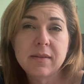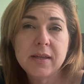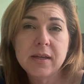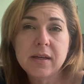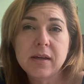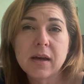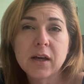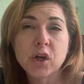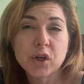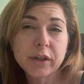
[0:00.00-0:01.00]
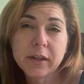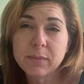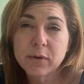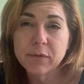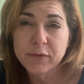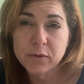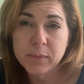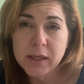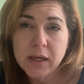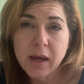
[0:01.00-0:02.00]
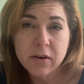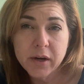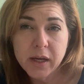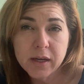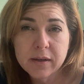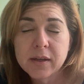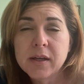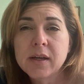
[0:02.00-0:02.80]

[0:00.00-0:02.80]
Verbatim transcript: the girly perfumey area,